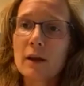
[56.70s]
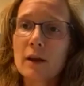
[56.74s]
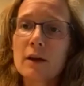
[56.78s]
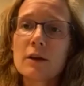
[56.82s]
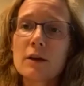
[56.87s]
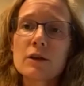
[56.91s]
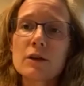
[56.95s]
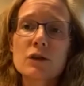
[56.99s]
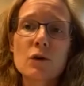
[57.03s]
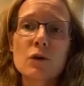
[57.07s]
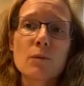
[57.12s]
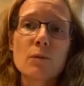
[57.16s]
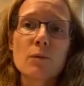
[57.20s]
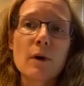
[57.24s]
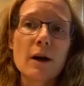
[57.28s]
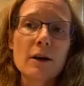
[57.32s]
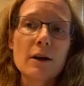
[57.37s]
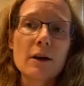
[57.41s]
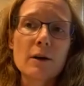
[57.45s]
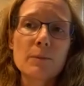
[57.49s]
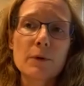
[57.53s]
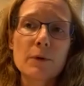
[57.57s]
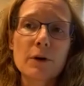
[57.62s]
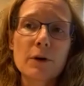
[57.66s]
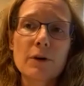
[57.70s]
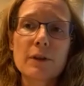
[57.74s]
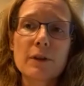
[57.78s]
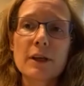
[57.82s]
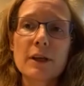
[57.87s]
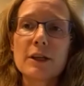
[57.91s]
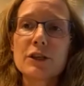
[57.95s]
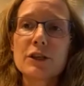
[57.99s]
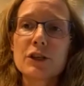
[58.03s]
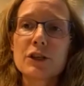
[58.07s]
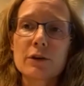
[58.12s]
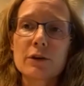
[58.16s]
So a water birth
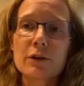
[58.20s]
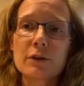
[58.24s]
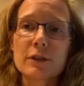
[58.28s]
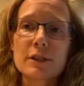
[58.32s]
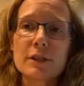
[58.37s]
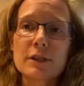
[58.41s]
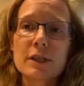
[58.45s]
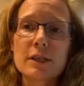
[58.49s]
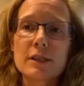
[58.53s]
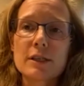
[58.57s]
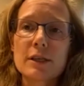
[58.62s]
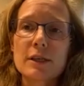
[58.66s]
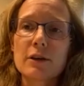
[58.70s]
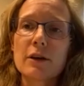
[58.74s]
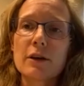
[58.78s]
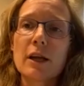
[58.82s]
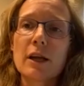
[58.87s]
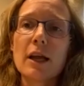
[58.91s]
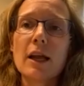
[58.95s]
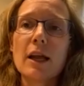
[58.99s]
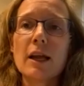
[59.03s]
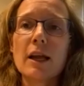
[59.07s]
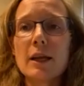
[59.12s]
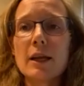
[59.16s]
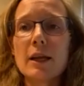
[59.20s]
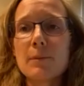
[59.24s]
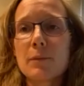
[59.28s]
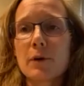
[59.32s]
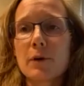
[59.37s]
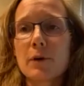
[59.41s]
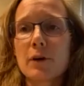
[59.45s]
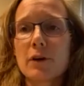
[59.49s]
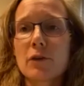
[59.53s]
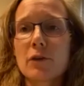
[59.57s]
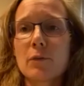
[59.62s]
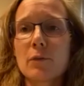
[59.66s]
in general is considered any
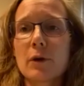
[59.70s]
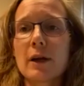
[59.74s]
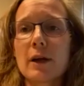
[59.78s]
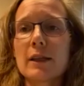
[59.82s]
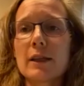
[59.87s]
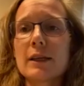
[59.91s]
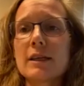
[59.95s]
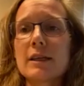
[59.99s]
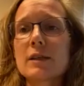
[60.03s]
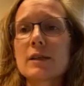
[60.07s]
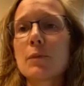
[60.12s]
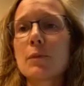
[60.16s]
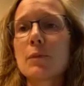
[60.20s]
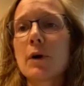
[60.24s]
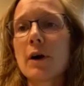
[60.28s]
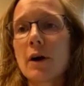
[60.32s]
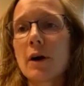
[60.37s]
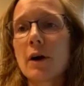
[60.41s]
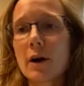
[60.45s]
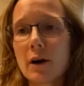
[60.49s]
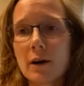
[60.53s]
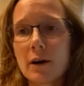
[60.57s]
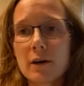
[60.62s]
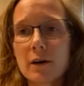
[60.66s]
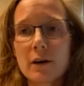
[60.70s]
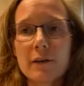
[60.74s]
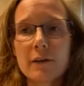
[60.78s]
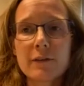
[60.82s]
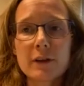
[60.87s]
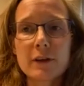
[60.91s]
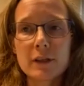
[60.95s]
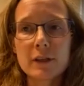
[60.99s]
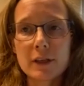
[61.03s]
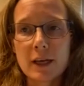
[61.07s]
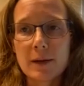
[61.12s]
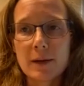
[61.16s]
birth where at least part of
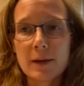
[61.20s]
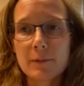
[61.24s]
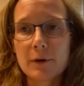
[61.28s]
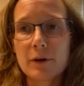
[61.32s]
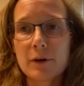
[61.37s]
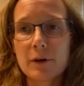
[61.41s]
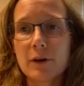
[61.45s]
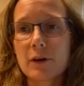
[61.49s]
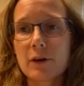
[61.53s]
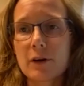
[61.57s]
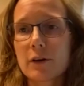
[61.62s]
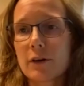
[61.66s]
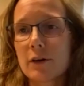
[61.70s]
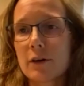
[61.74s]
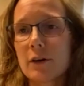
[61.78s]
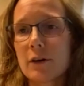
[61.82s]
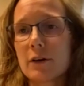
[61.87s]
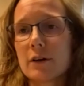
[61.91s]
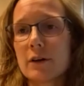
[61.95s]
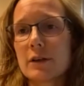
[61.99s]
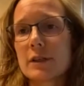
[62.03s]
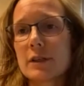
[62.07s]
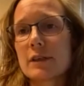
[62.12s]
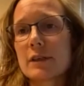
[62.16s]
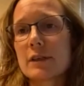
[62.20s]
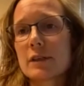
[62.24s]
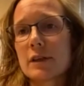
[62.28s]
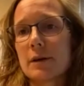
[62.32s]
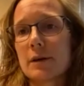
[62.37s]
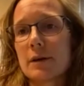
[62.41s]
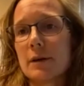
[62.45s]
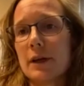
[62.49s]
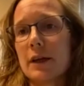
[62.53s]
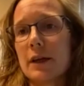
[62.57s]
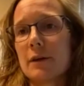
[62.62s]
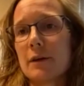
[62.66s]
the labor occurs
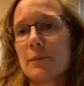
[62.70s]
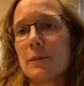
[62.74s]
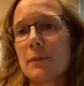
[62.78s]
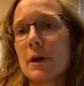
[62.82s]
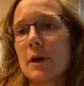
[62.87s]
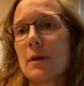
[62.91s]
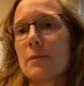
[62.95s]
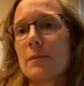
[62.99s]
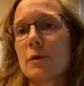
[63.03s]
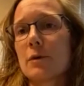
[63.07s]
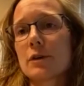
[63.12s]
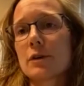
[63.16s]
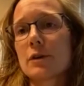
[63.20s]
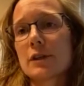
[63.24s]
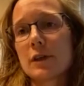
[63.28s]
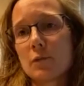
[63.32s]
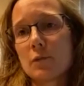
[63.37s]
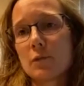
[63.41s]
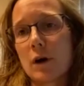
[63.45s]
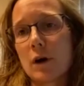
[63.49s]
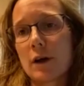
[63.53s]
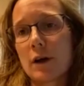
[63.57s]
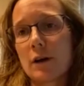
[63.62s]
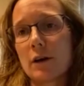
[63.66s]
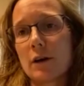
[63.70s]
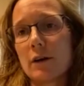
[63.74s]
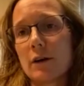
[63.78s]
immersed in water.